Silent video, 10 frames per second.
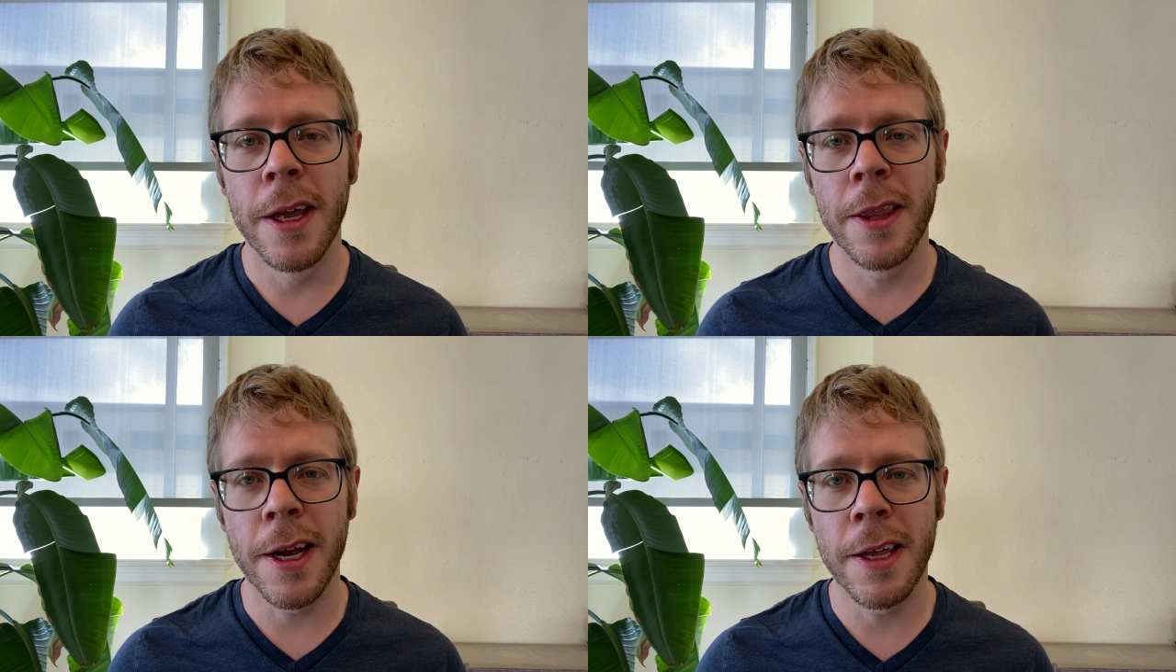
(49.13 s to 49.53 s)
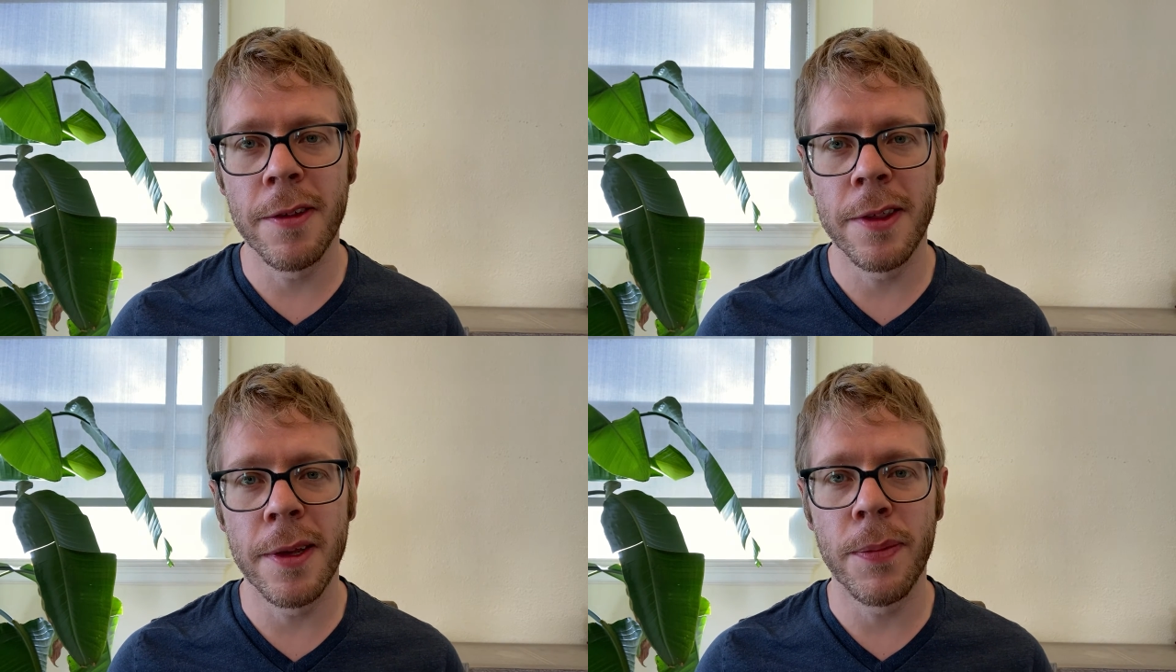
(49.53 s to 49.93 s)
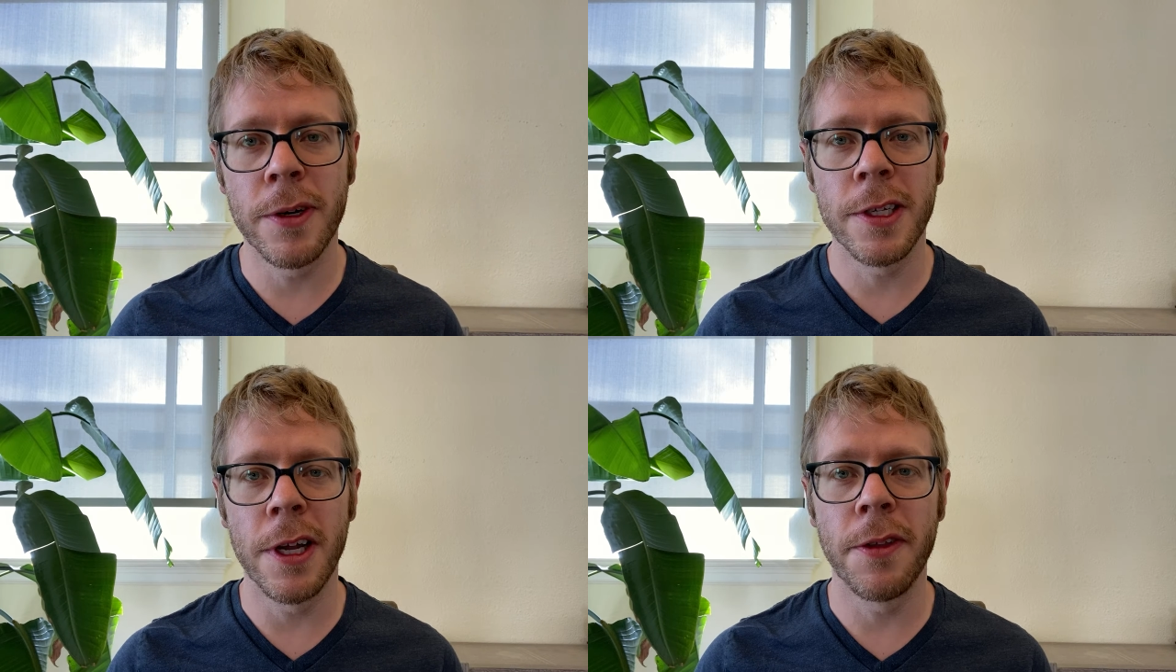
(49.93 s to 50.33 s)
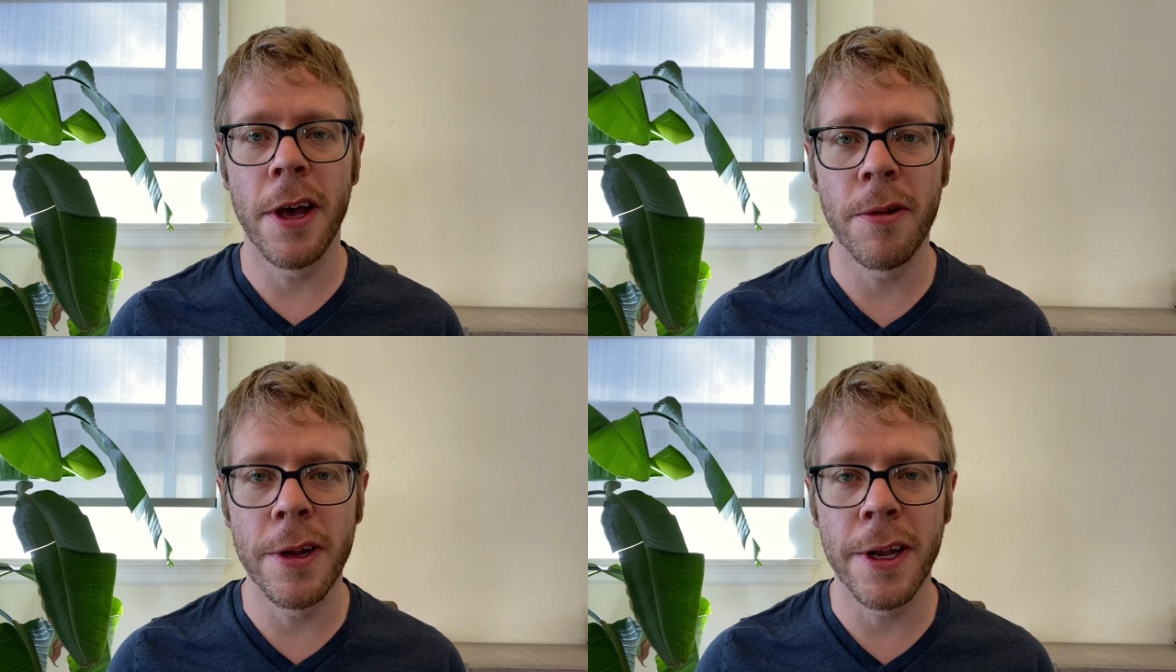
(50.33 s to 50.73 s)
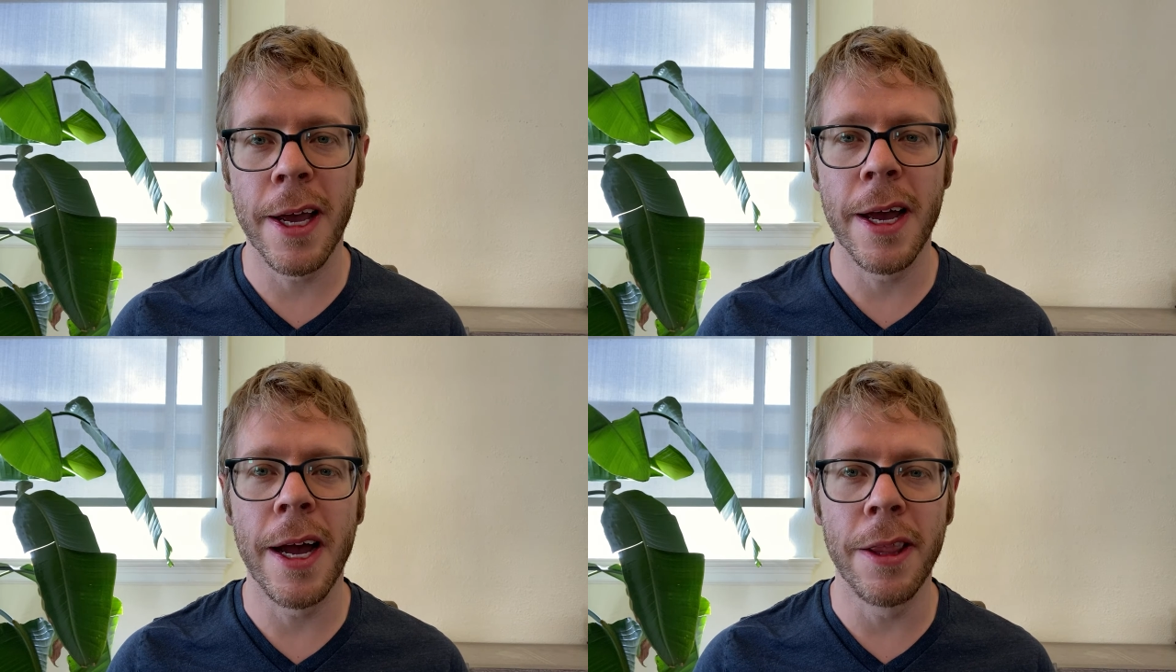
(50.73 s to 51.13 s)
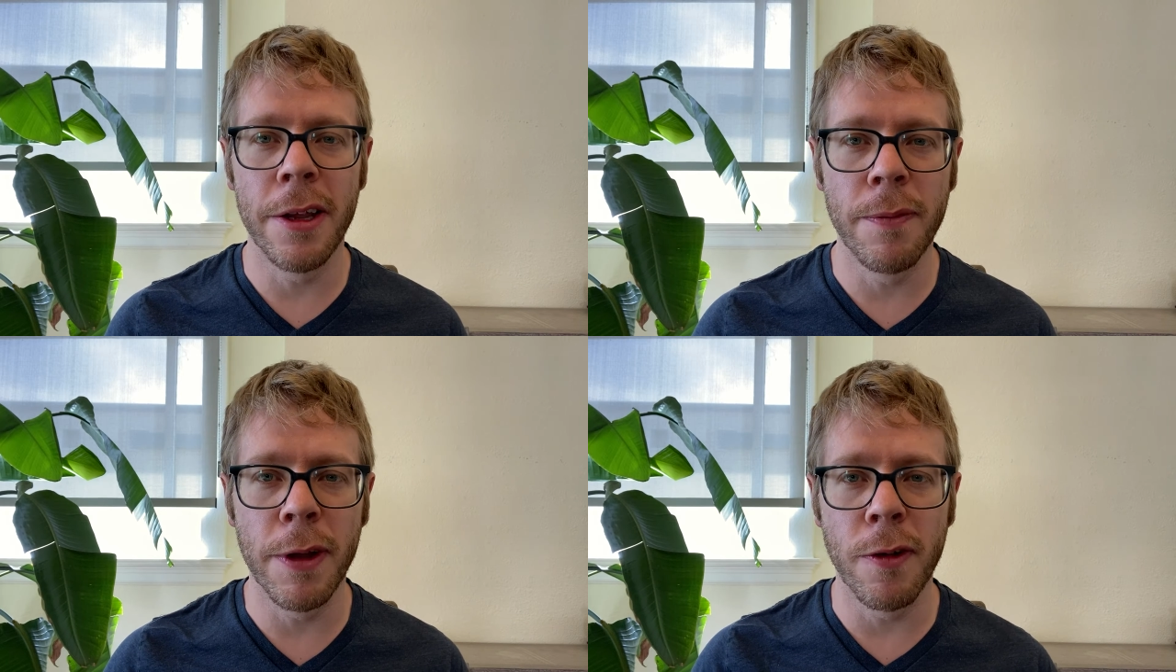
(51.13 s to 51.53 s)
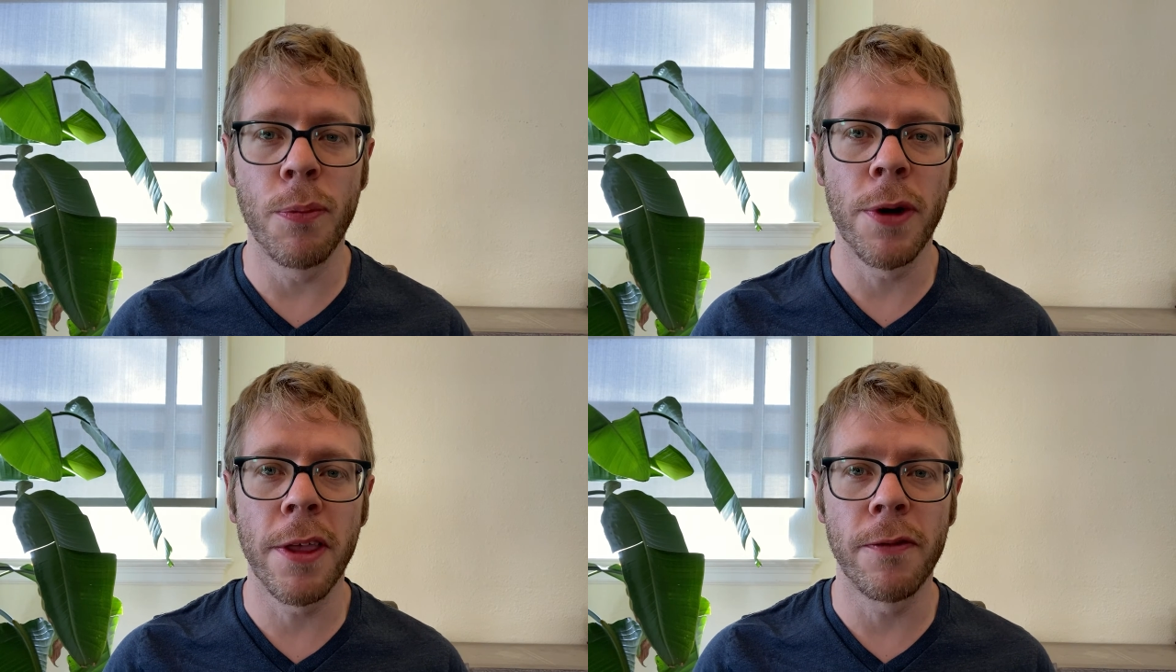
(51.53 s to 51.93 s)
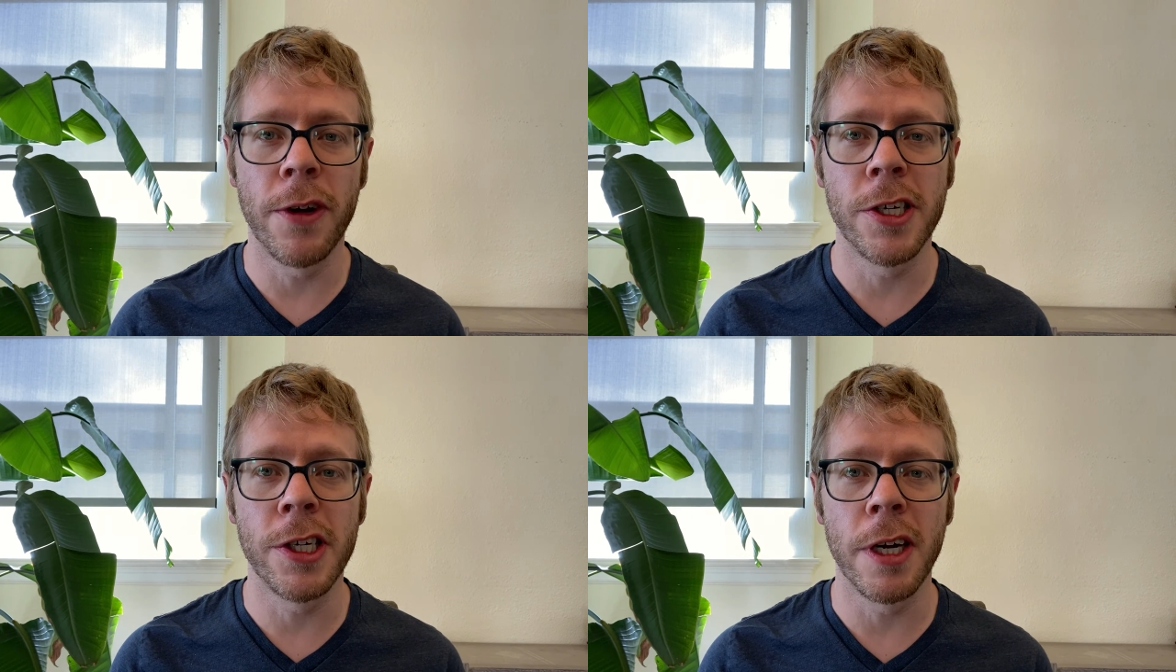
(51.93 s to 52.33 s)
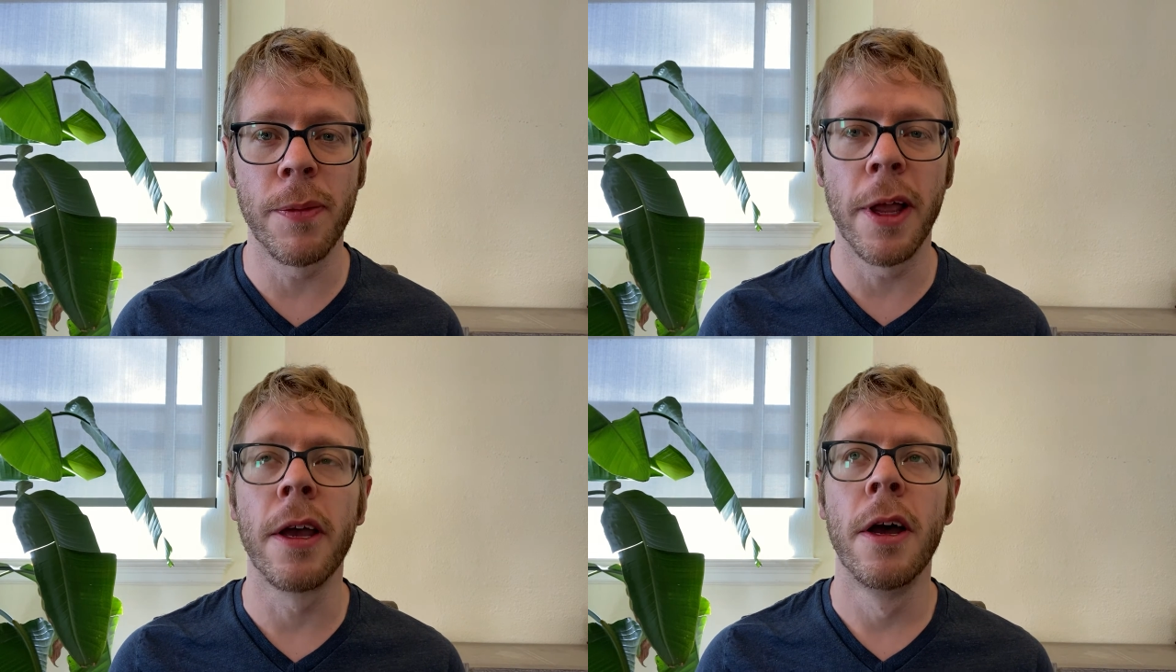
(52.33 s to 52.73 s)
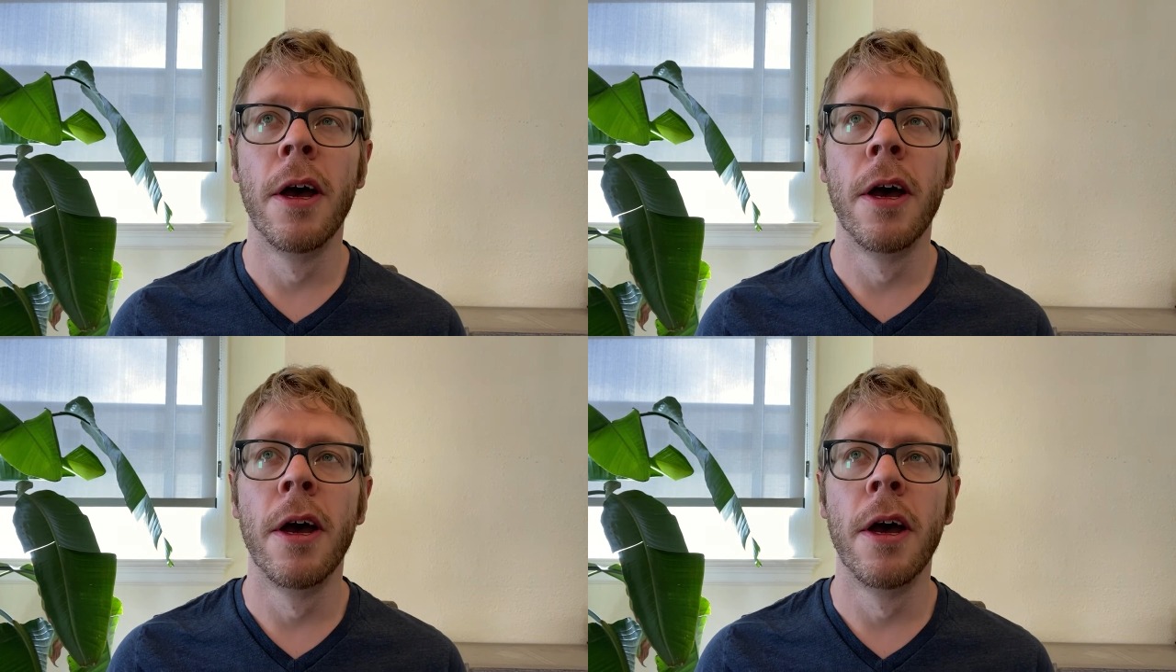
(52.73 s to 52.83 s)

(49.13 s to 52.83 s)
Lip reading: That gives the person on the other end a little bit of a breath of fresh air to be like,